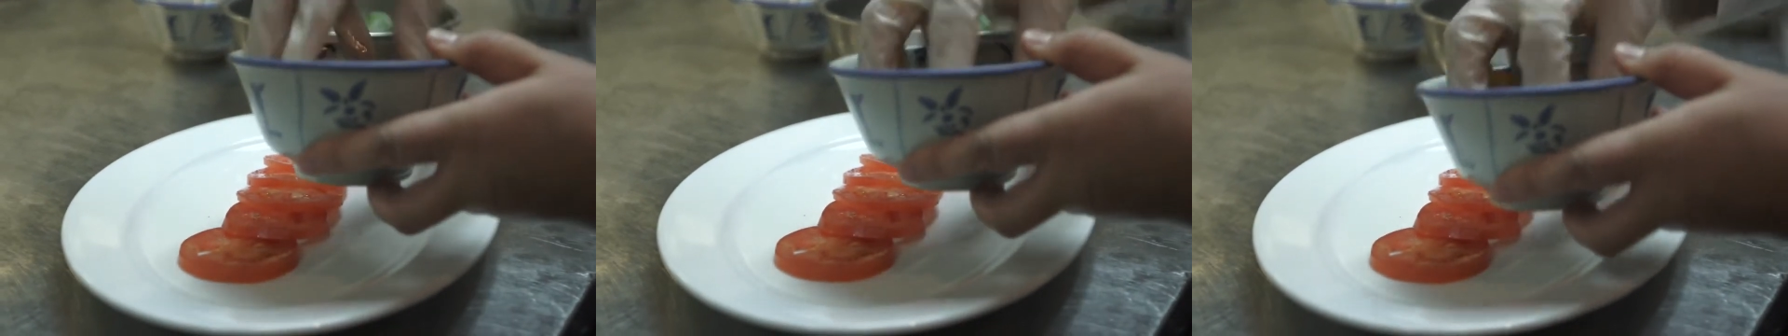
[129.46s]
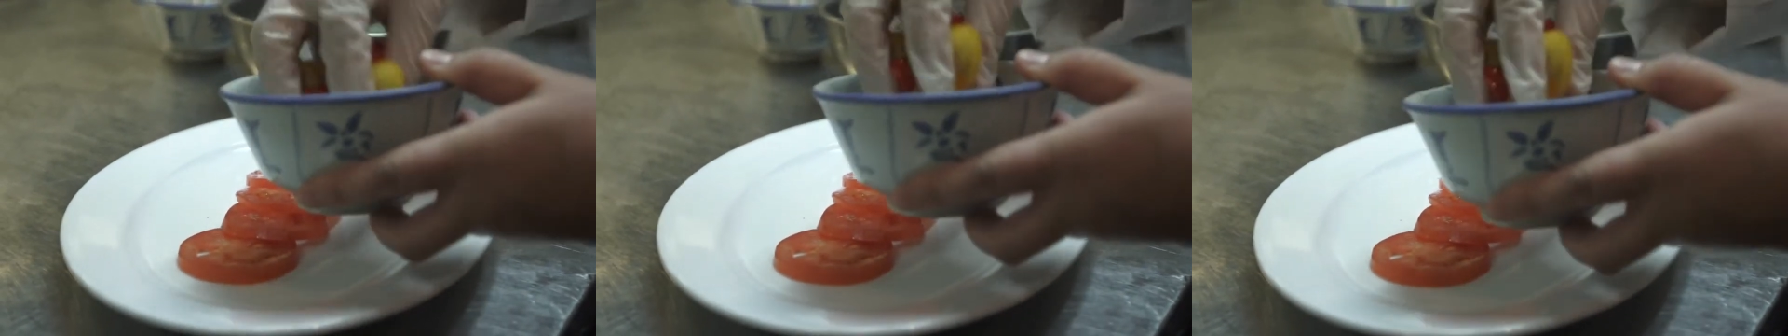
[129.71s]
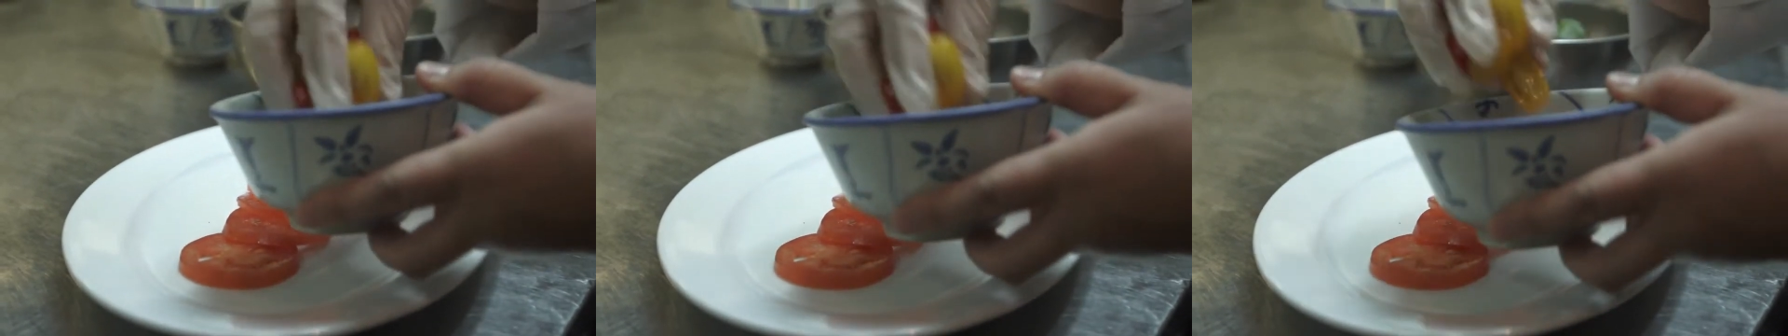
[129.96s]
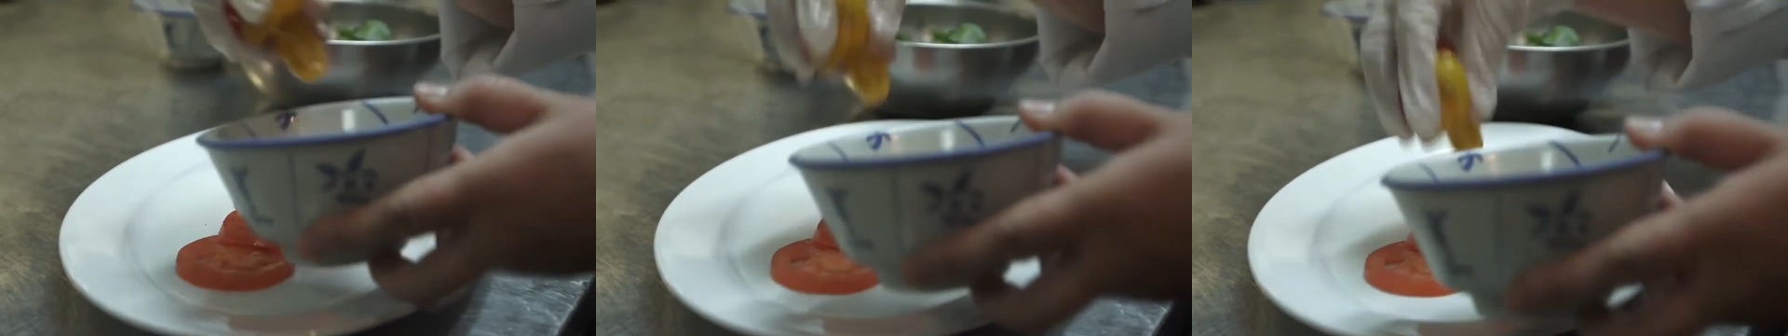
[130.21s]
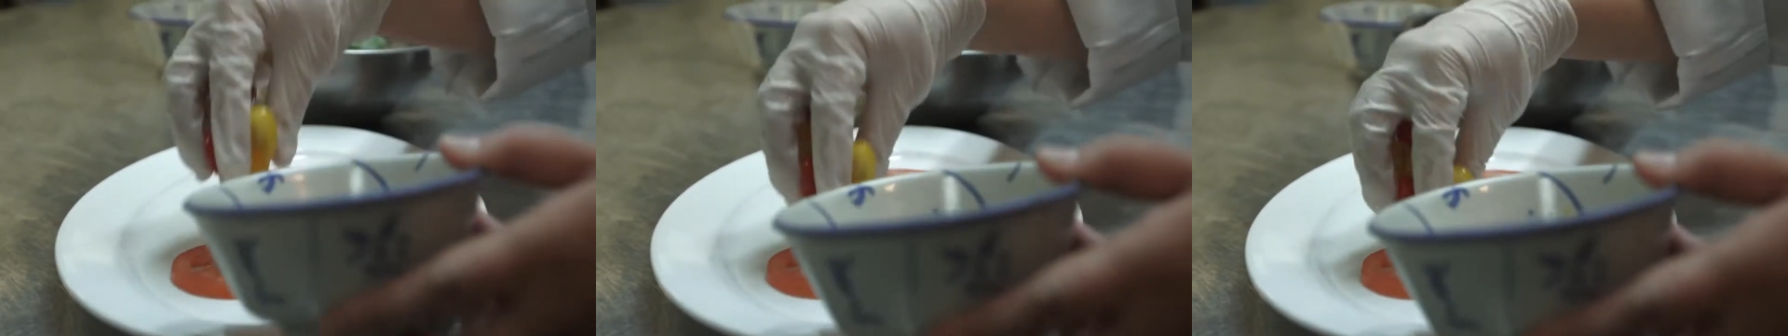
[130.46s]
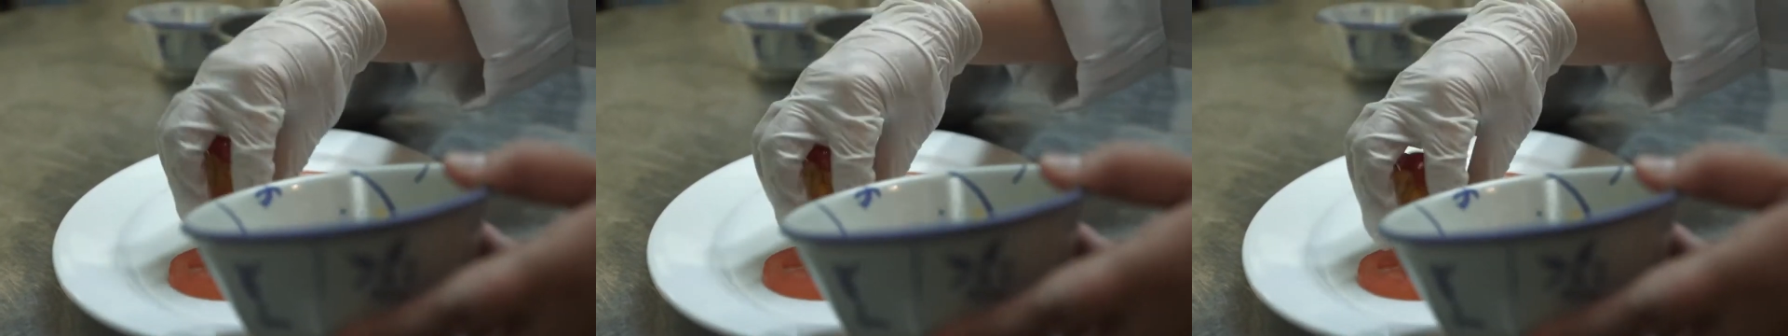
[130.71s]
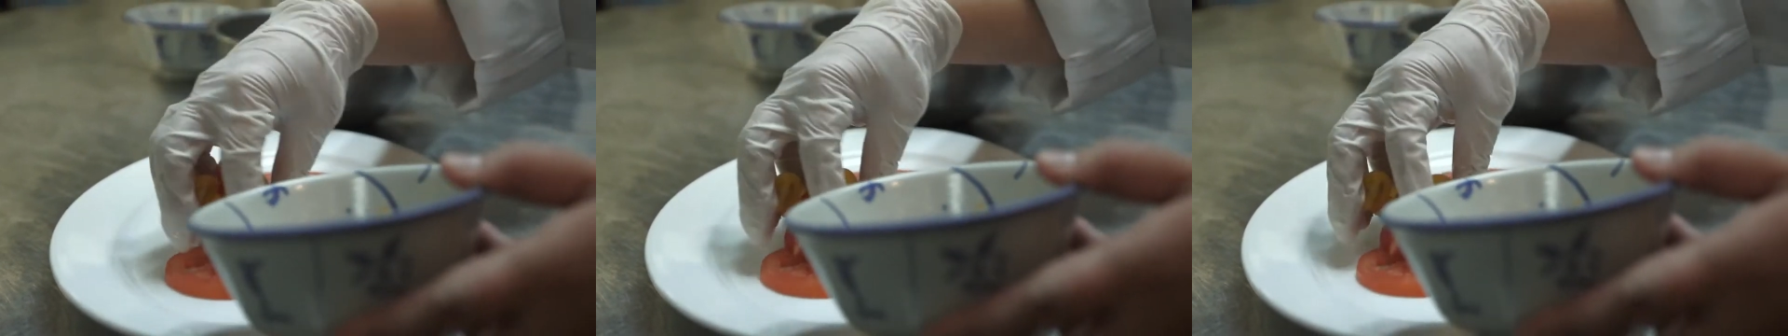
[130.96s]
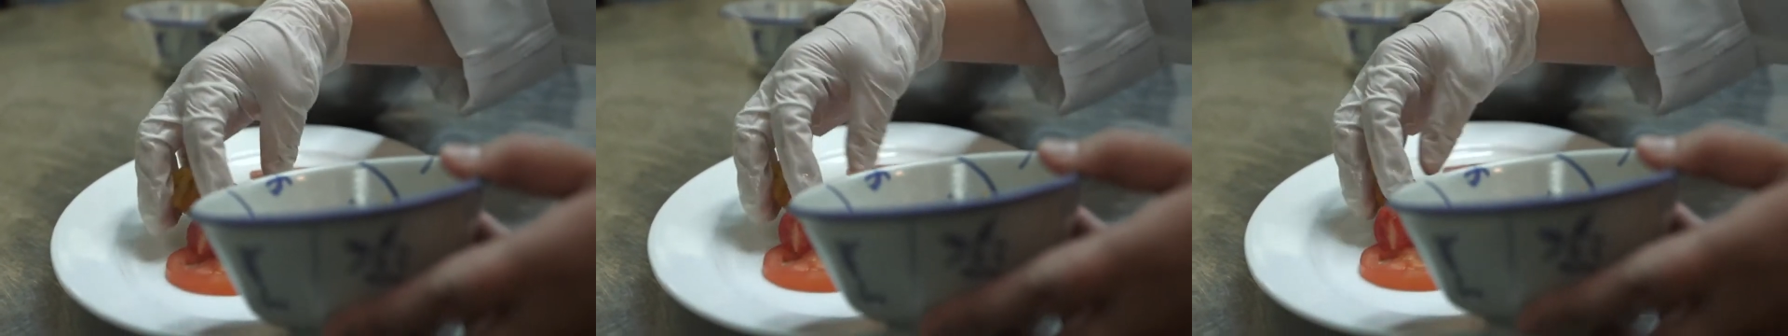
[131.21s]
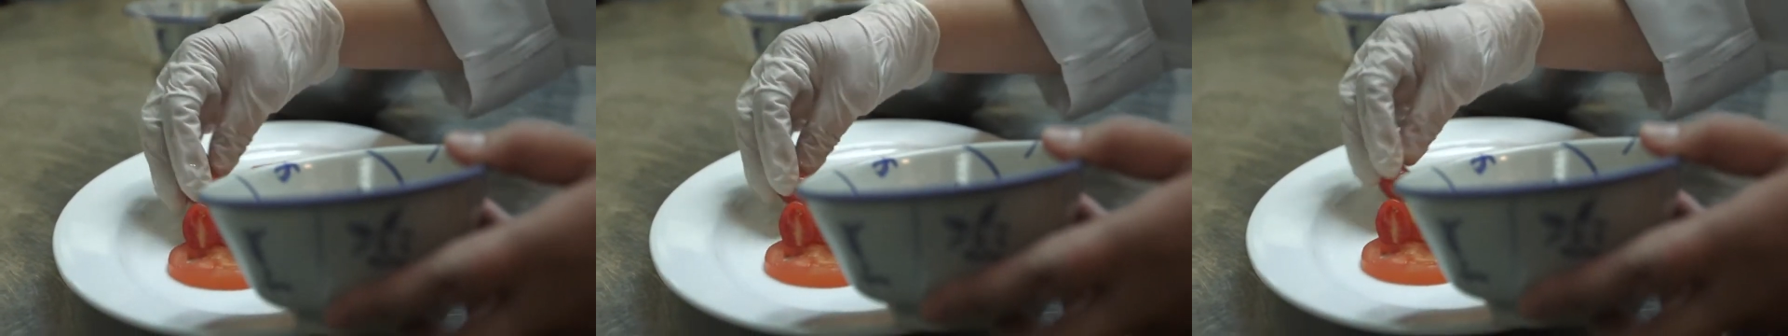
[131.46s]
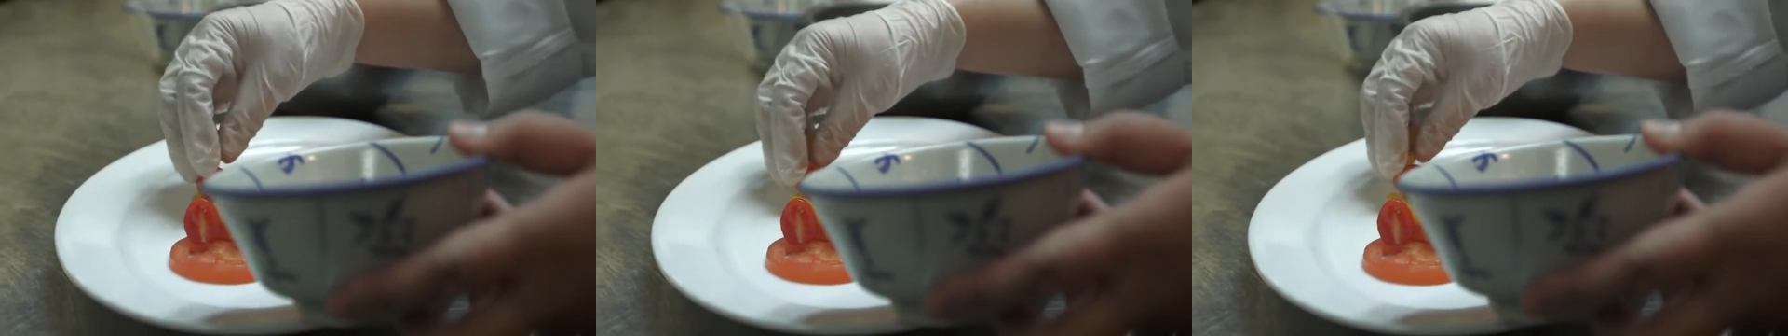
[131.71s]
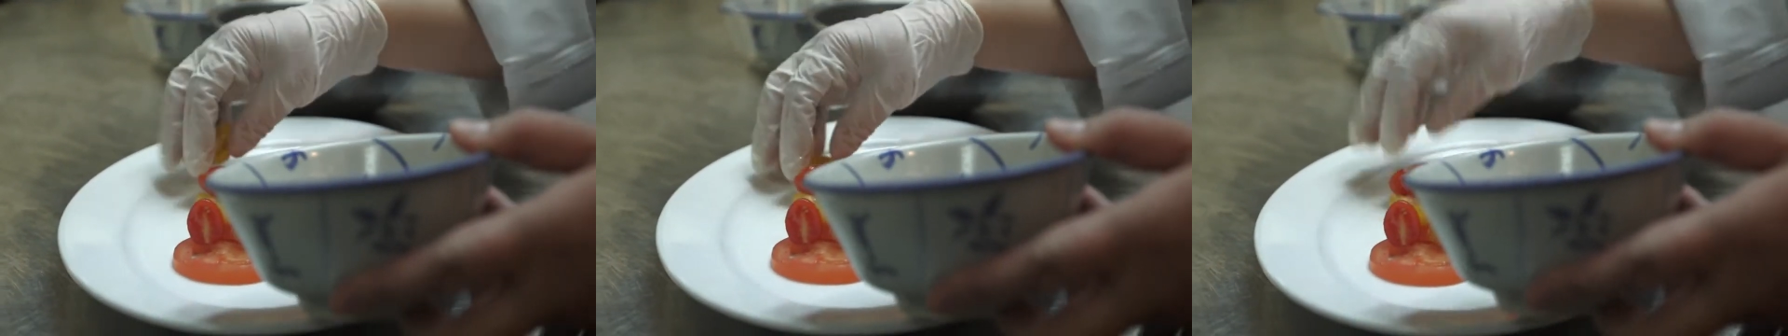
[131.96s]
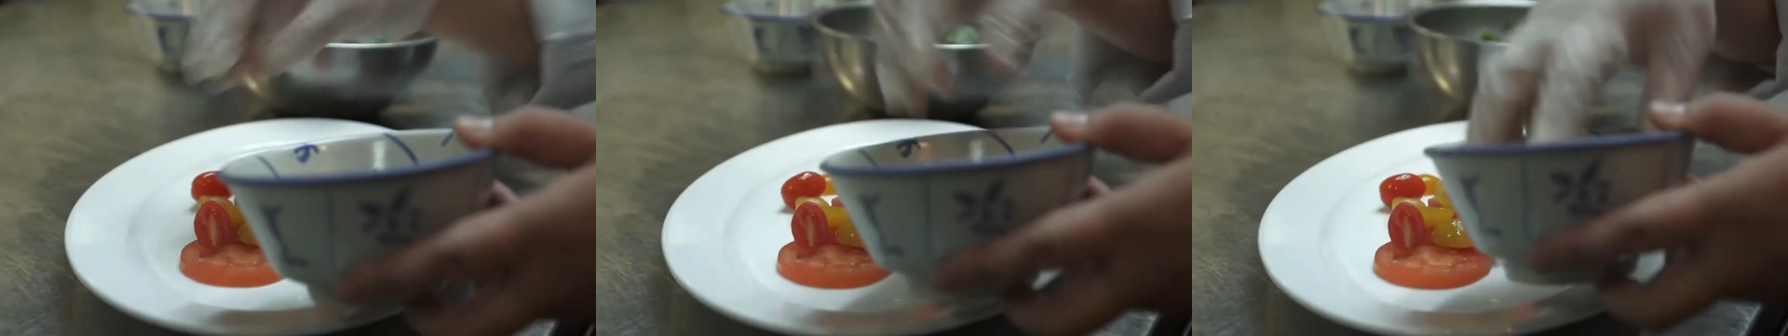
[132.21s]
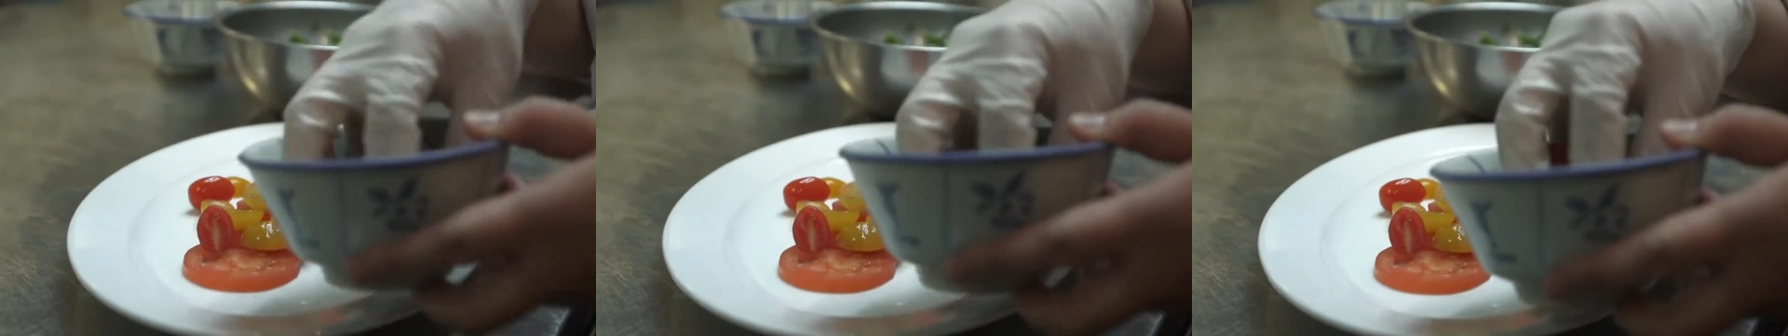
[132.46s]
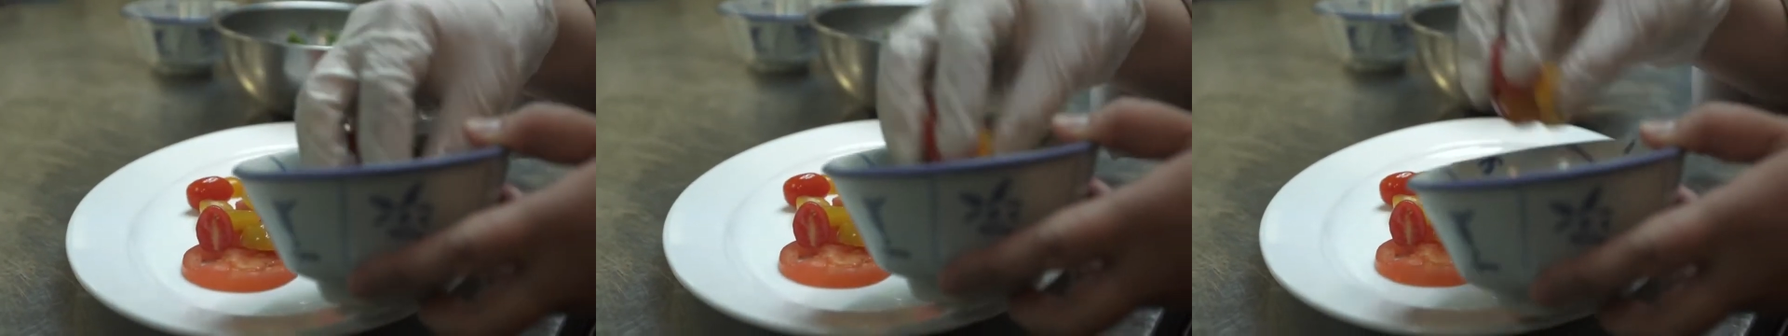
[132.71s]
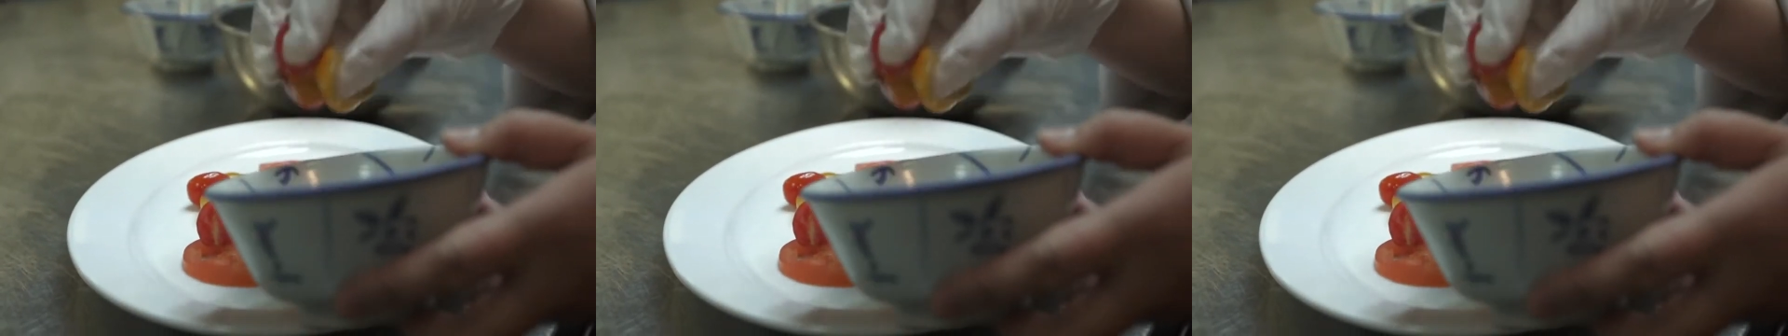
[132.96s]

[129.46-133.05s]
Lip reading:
Nobody's mouth can be seen.